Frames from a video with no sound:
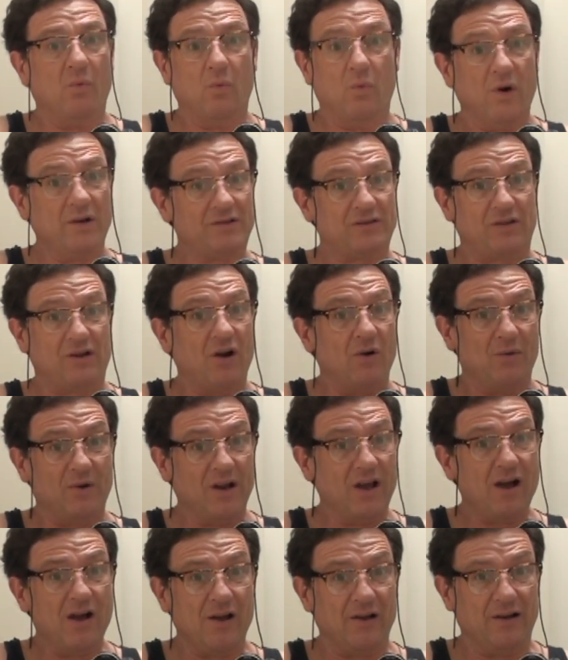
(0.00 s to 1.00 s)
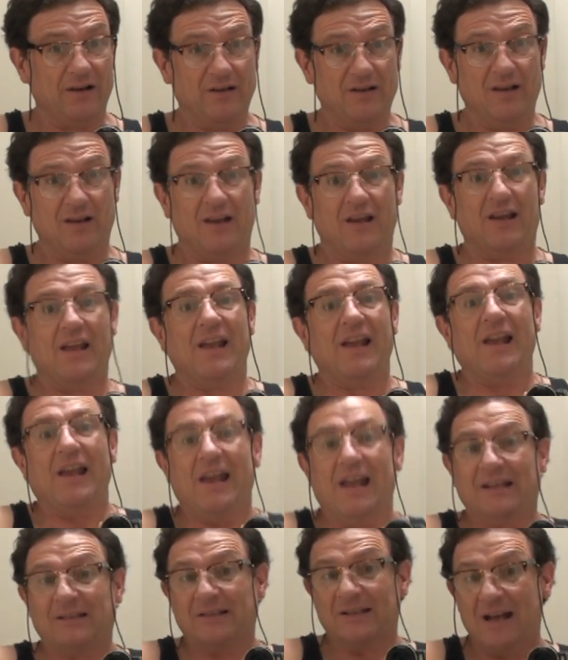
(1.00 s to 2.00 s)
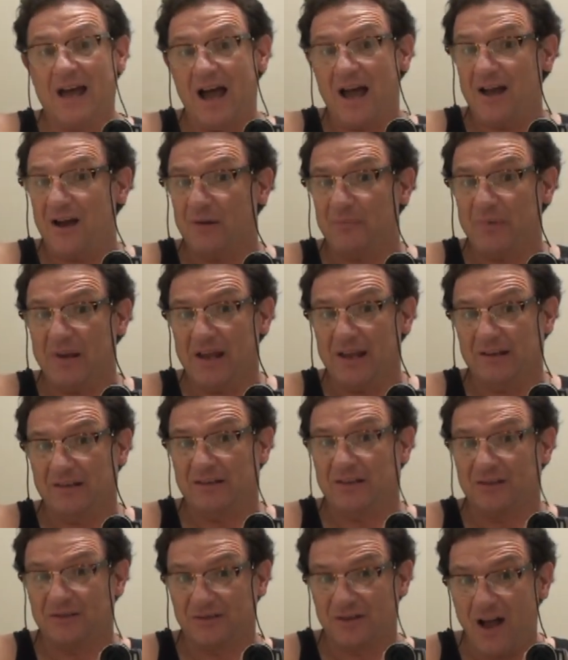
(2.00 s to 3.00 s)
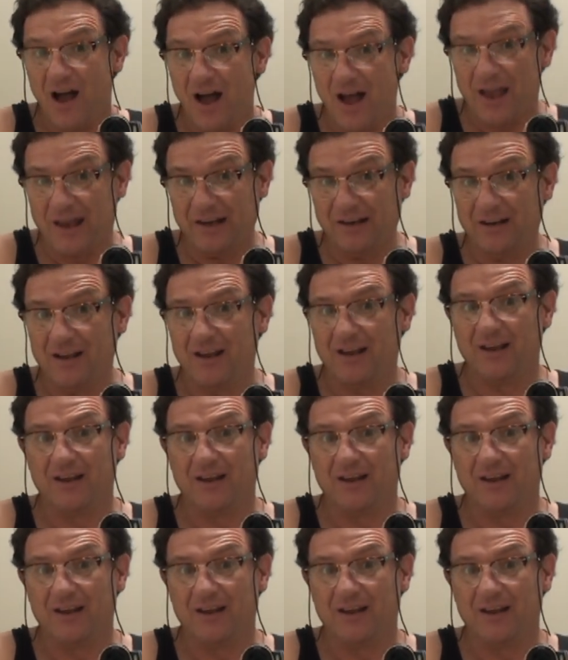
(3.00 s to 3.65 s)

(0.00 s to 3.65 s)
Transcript: What's going on? It's not a bad design.